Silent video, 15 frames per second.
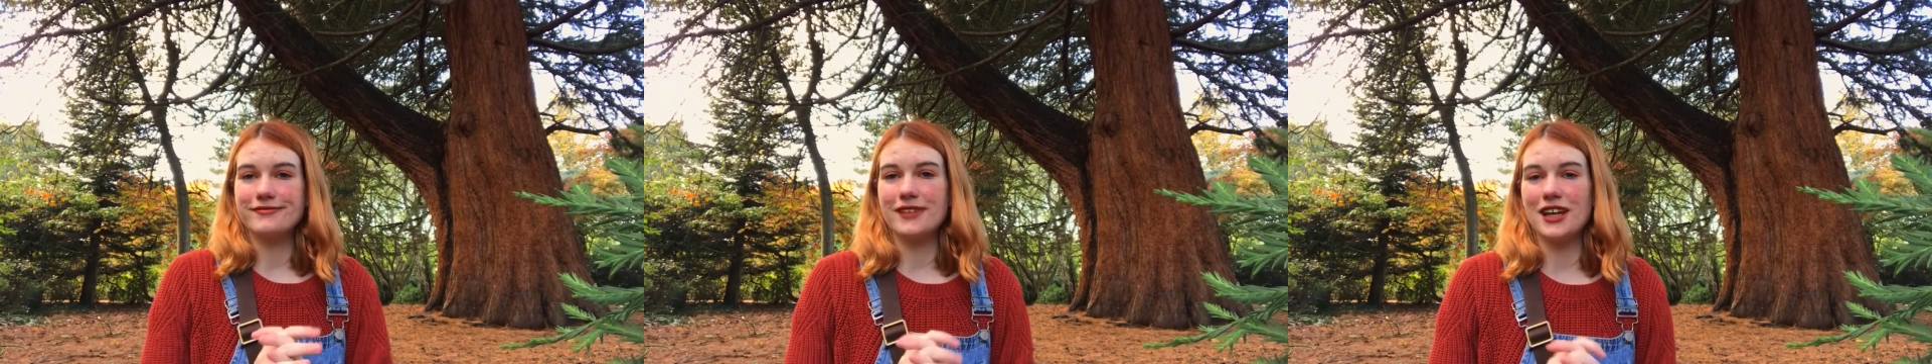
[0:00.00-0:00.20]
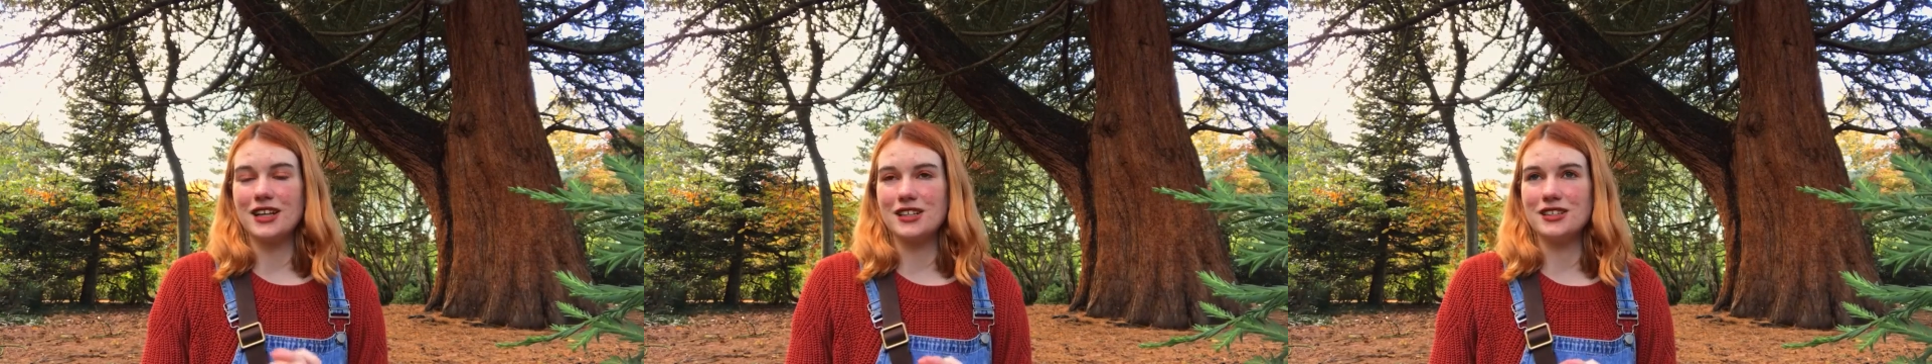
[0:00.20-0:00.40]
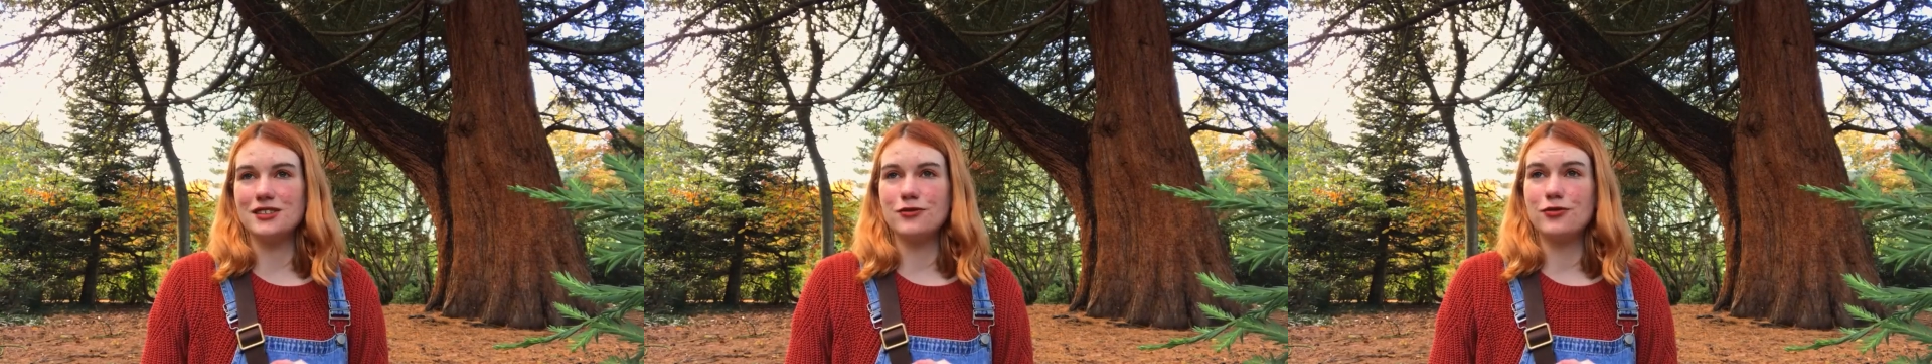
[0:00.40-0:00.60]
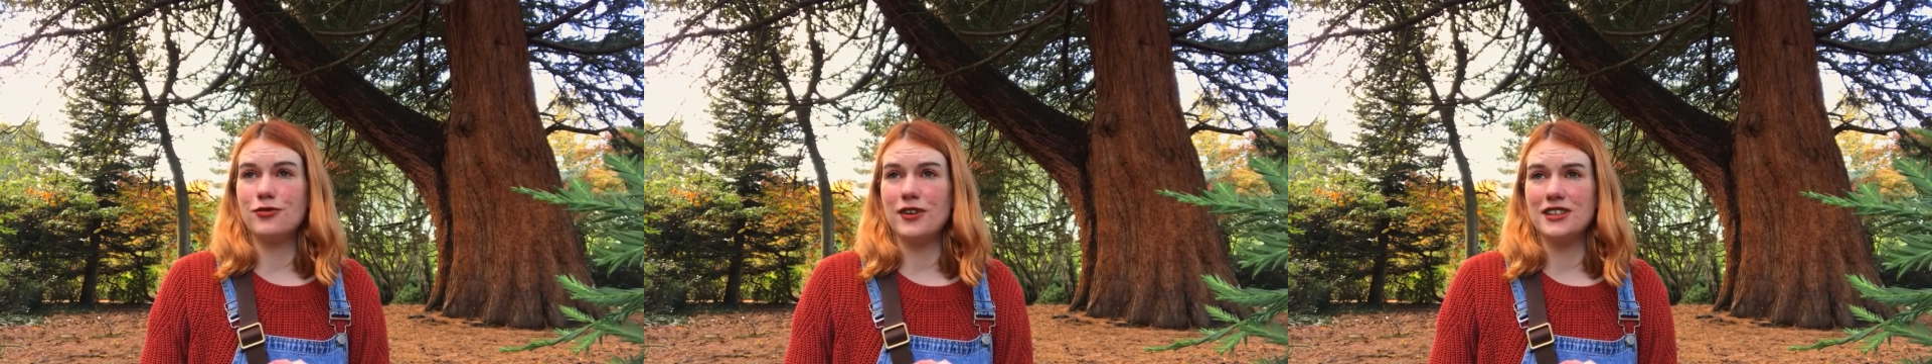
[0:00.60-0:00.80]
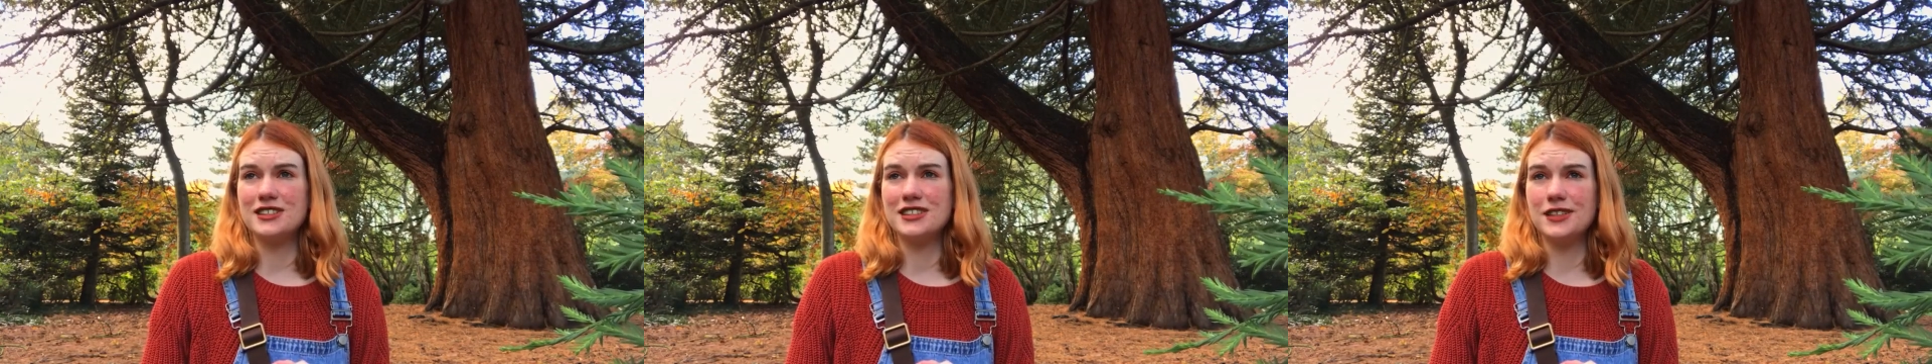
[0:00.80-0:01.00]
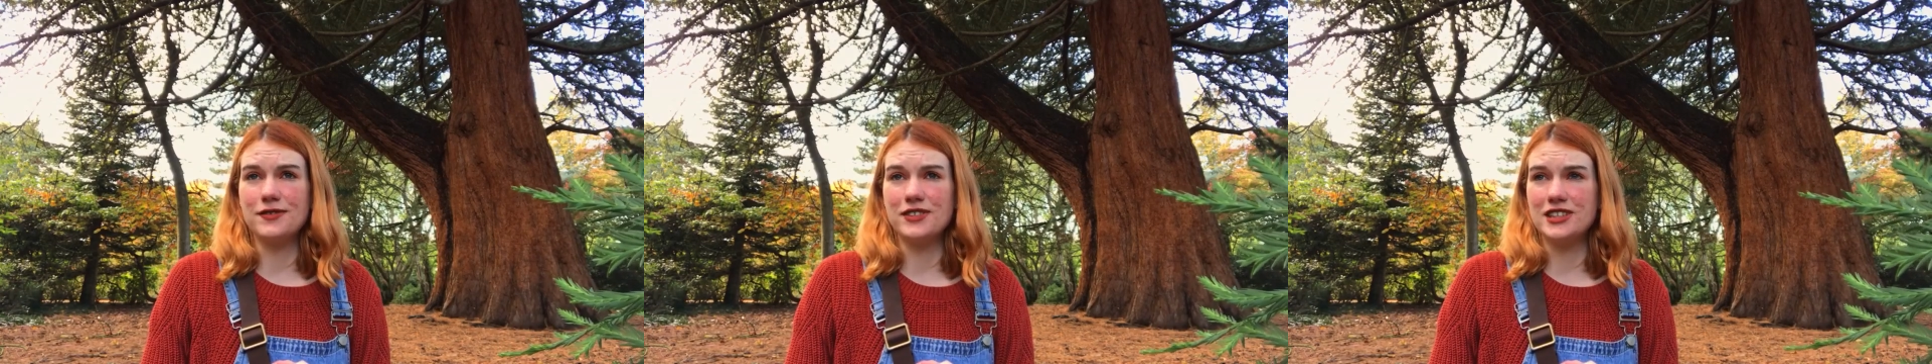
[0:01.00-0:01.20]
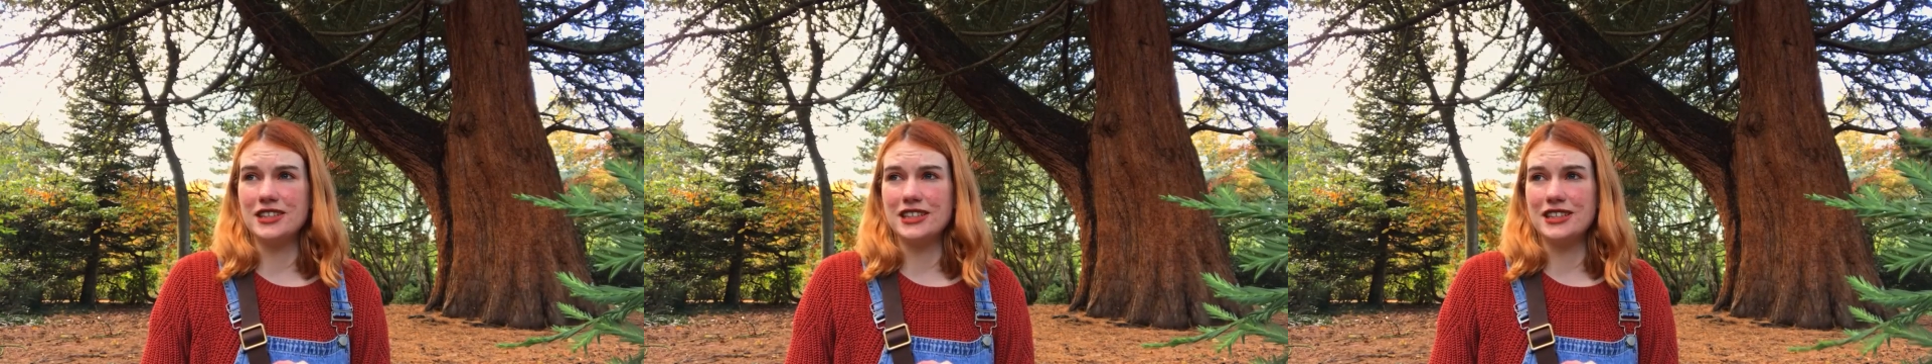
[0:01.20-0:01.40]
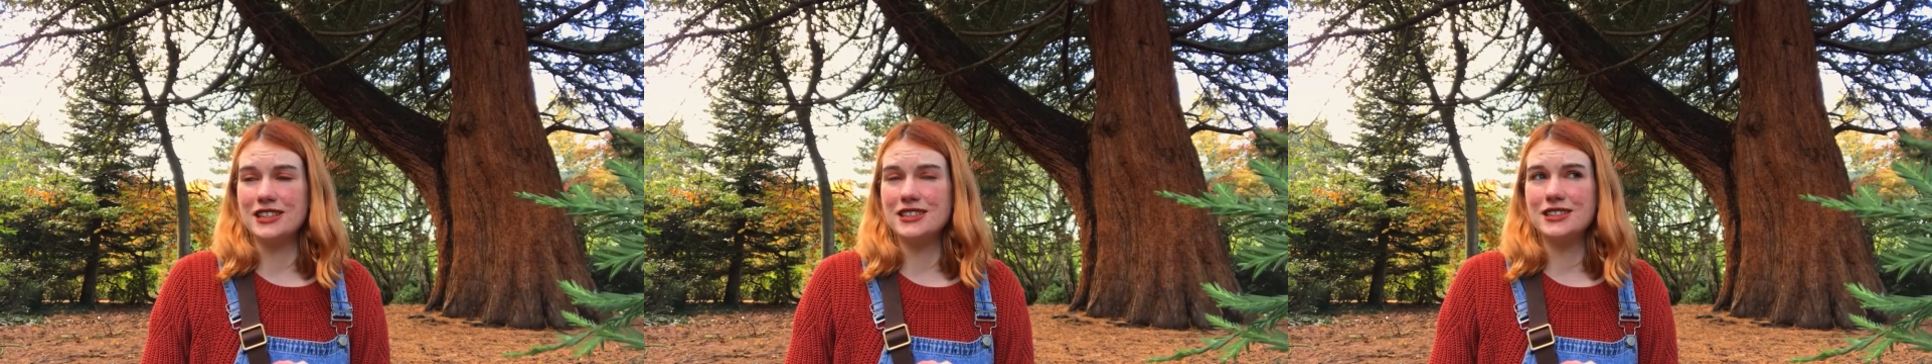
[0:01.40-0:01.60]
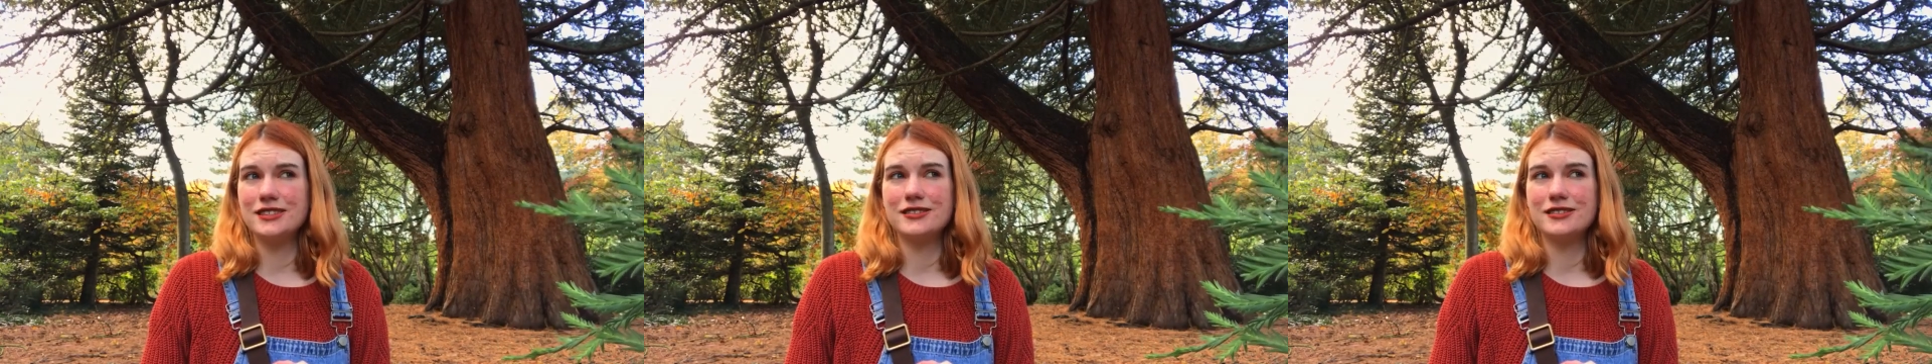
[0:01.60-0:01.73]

and festivities,